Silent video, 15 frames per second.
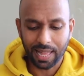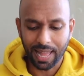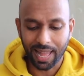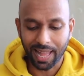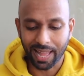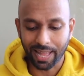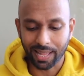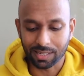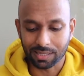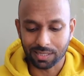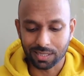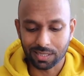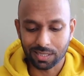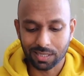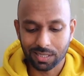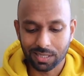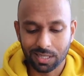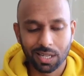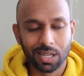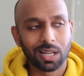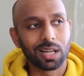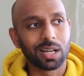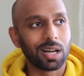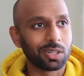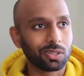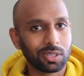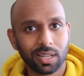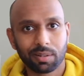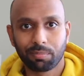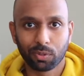And I
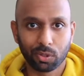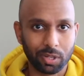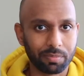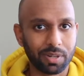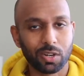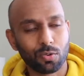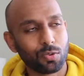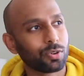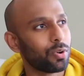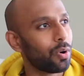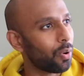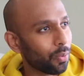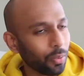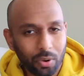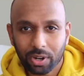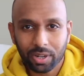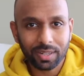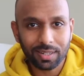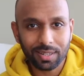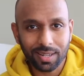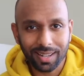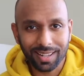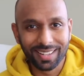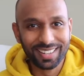don't like blowing my own horn.